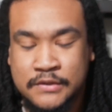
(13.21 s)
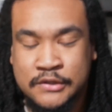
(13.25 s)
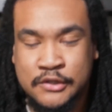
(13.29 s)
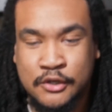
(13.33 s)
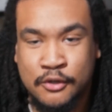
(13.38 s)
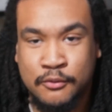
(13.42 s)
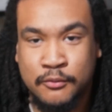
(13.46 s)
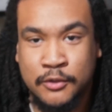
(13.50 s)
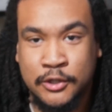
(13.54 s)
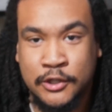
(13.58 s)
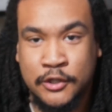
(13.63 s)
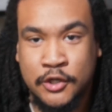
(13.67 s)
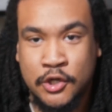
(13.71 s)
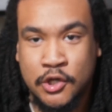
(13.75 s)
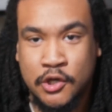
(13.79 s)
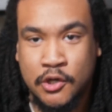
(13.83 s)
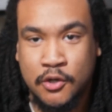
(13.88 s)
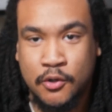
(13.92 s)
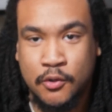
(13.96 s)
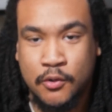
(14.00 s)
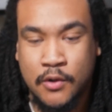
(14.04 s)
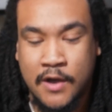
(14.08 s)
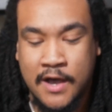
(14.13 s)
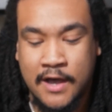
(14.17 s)
Don't really
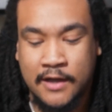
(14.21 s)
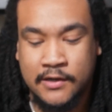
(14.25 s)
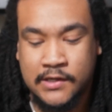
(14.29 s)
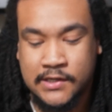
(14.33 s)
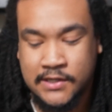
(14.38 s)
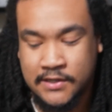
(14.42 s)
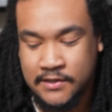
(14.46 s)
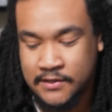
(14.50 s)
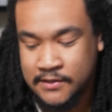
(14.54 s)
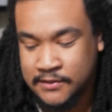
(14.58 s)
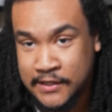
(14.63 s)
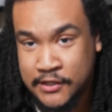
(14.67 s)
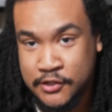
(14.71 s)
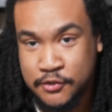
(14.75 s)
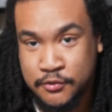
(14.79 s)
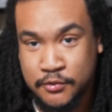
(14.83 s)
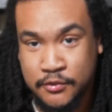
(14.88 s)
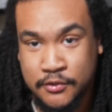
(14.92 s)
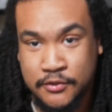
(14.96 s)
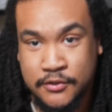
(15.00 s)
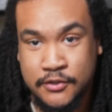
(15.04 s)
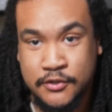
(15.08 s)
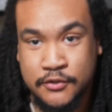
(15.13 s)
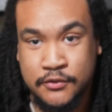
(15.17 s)
know how to
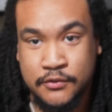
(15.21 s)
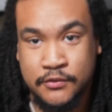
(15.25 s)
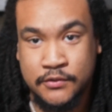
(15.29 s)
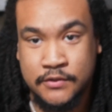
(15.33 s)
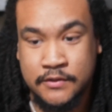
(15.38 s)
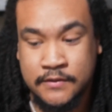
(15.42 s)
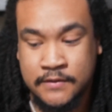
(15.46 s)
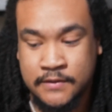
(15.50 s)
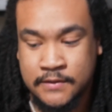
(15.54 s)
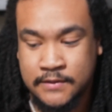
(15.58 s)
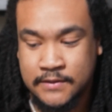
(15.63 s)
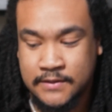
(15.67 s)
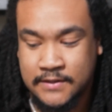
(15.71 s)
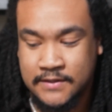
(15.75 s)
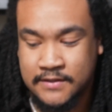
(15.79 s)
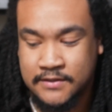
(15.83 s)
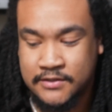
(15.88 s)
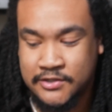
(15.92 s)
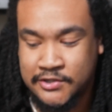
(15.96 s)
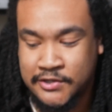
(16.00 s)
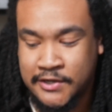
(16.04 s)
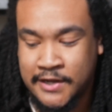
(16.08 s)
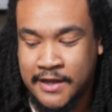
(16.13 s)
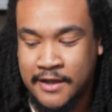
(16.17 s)
introduce
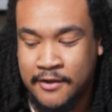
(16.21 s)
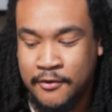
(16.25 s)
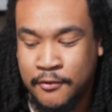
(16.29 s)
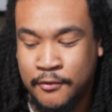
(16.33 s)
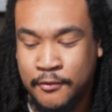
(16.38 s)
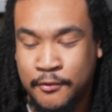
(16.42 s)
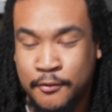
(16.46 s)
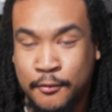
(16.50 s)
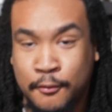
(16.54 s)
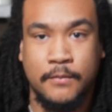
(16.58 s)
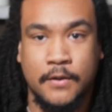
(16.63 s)
this channel,